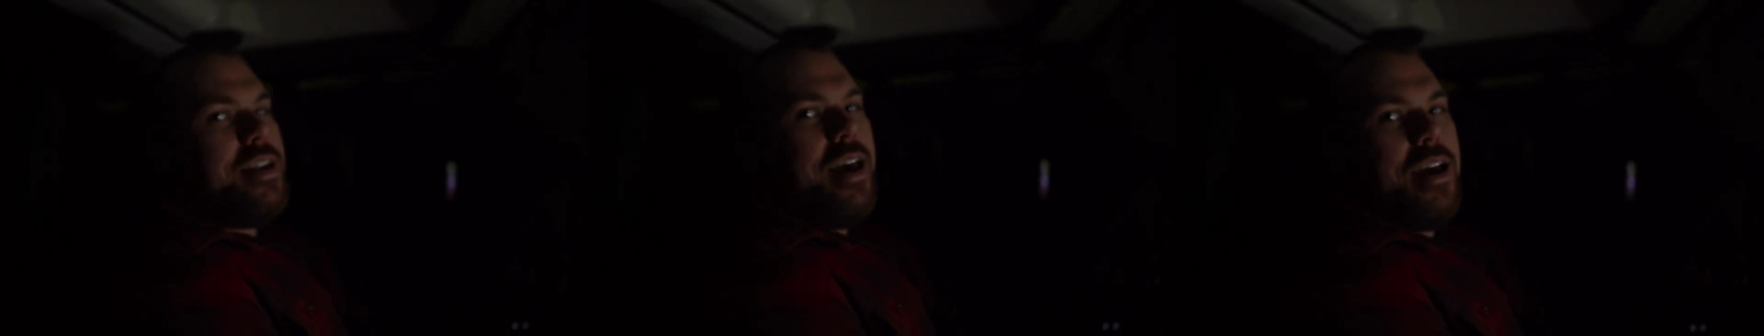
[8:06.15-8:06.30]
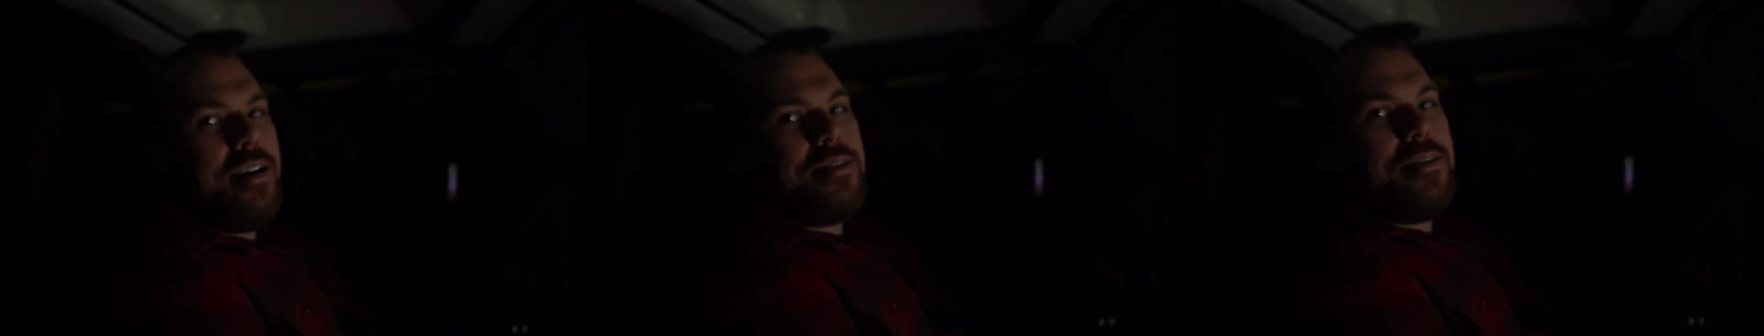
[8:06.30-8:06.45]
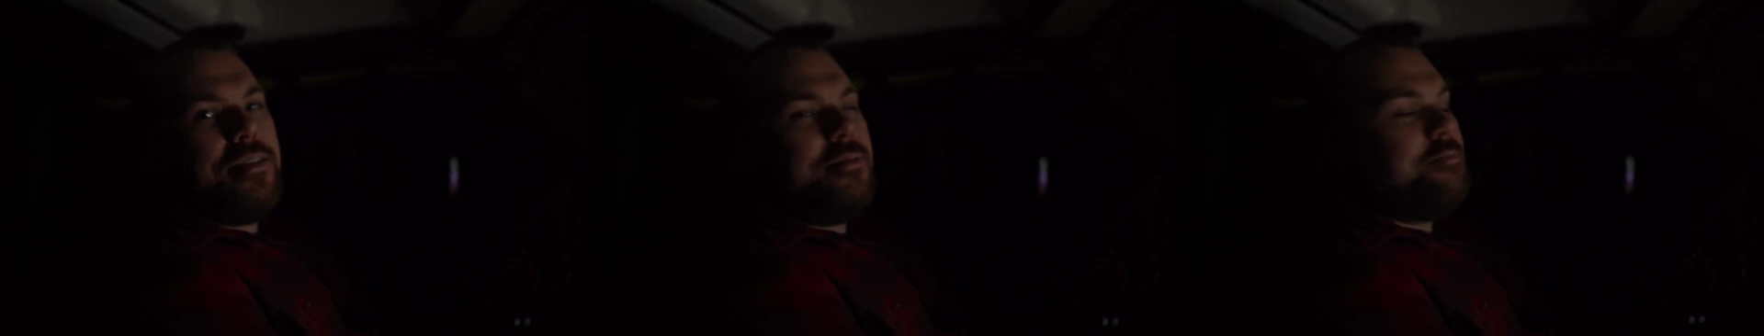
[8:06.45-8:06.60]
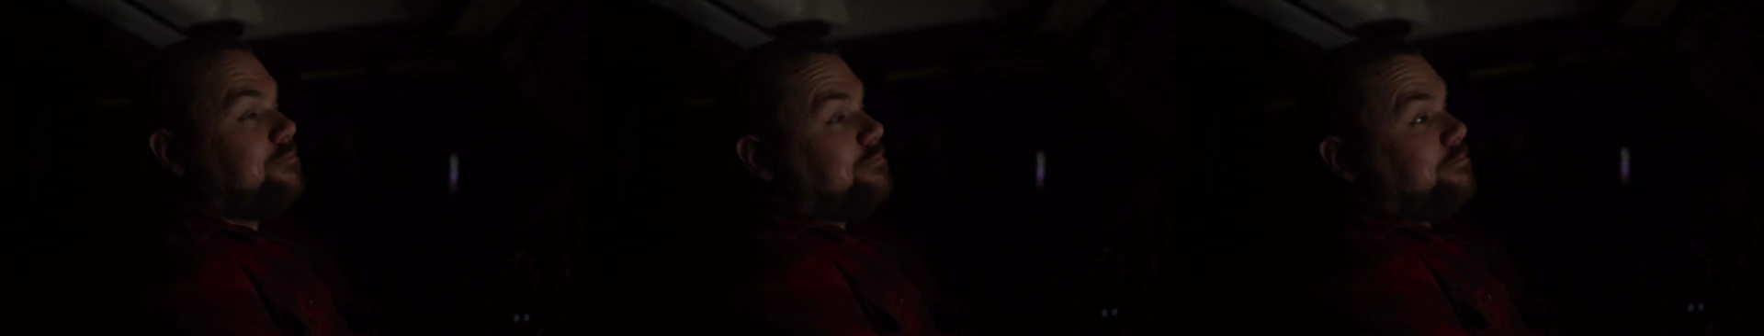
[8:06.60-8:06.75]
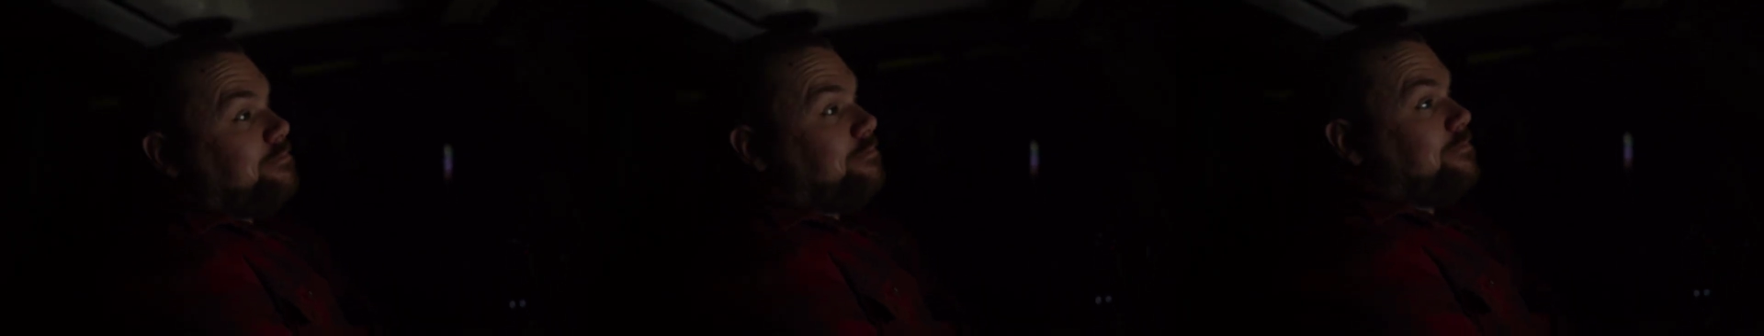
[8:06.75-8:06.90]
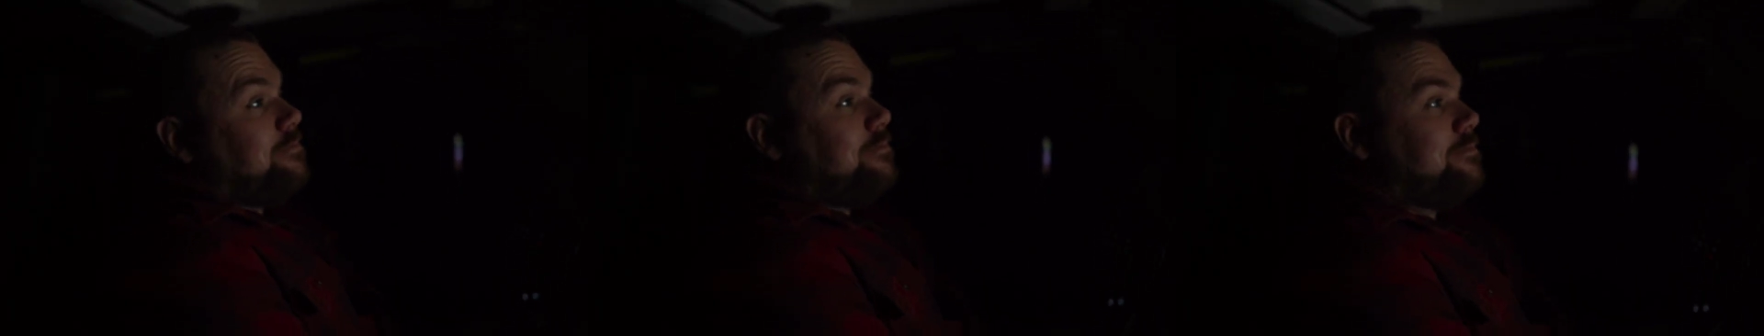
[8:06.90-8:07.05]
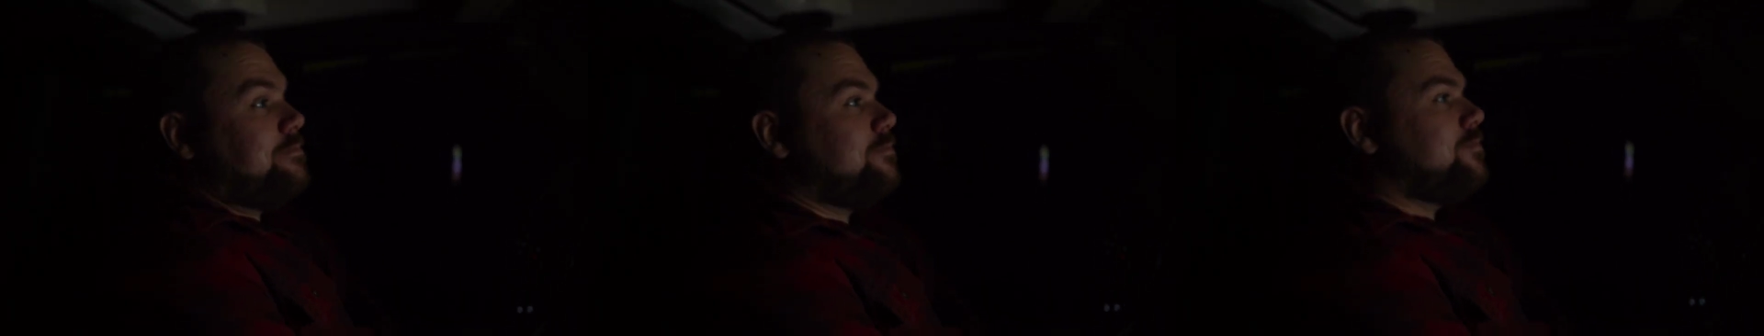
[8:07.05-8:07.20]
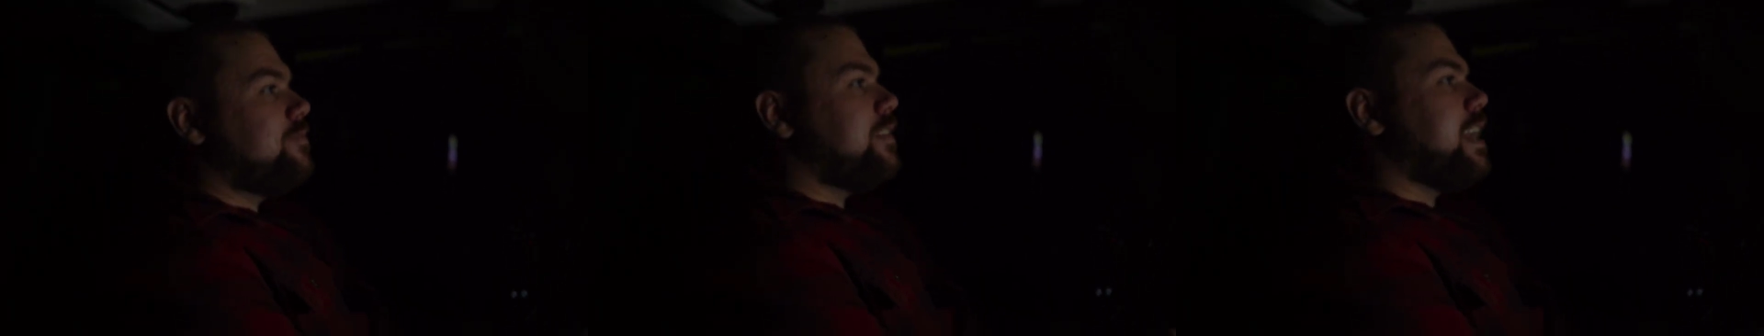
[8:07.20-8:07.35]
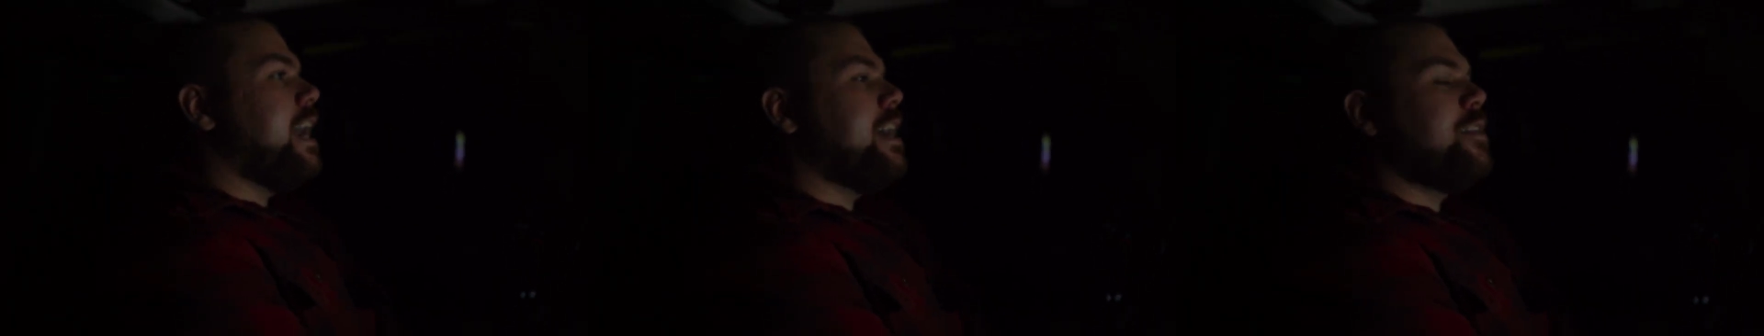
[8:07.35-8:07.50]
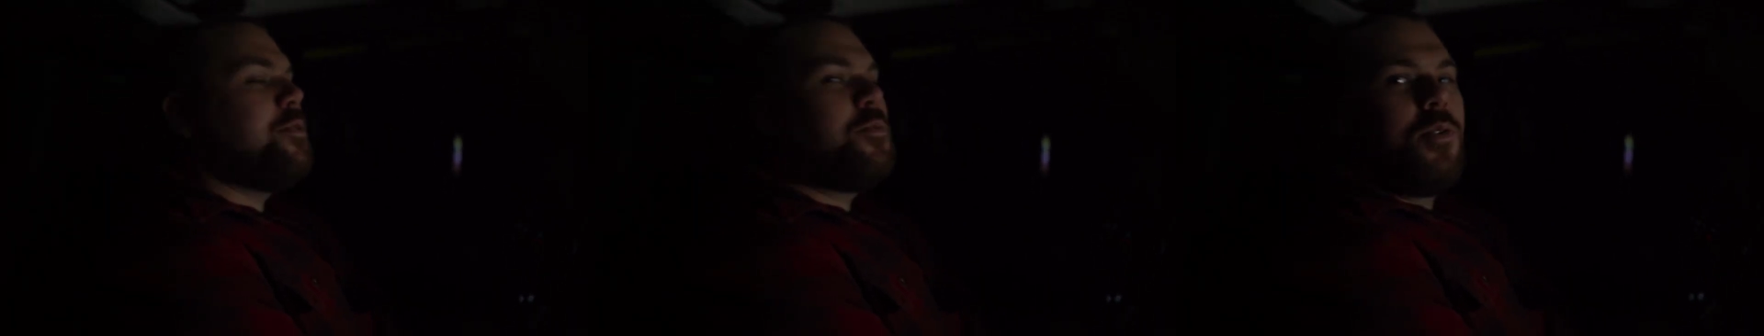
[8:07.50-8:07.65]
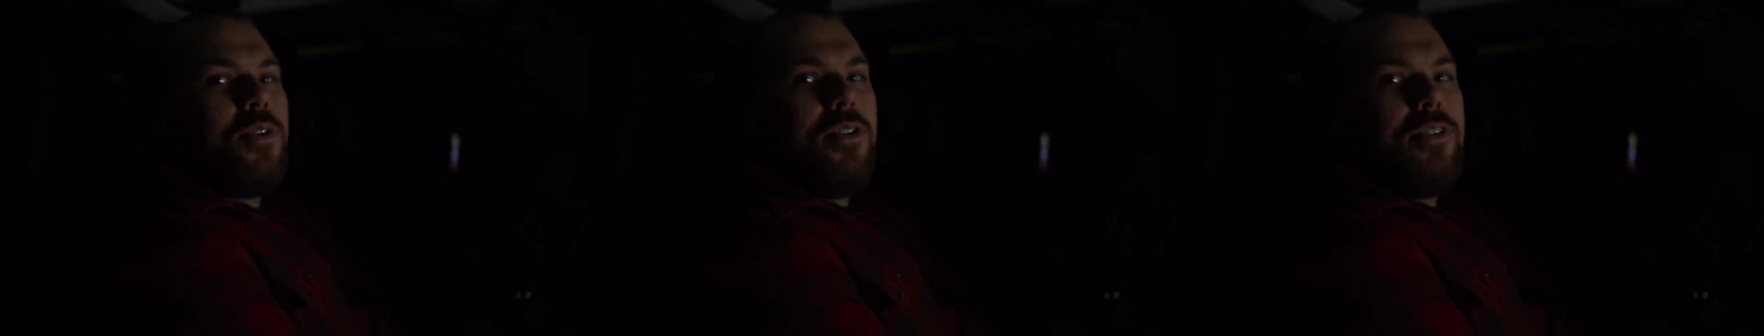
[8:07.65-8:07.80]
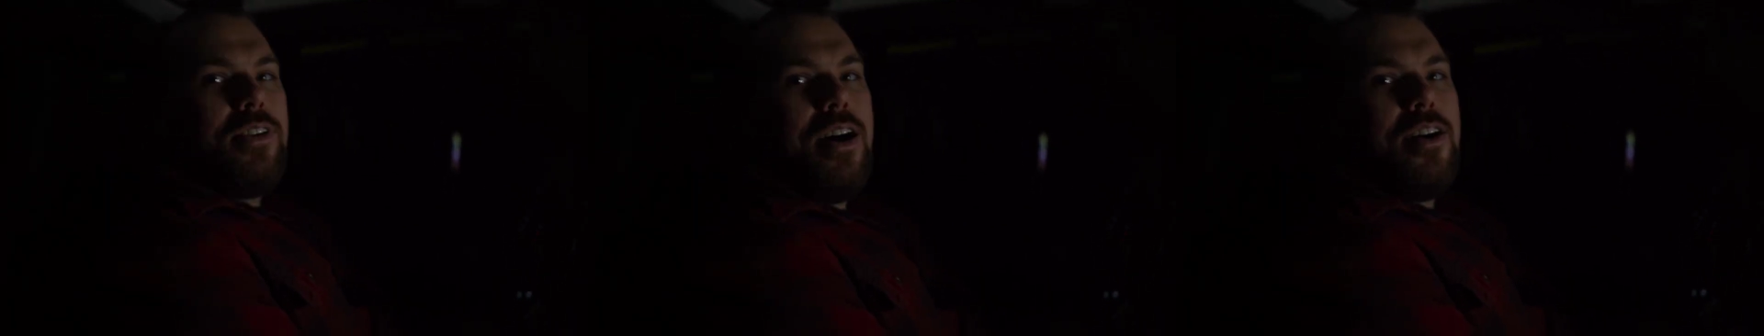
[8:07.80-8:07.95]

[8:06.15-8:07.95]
next? Yeah, and world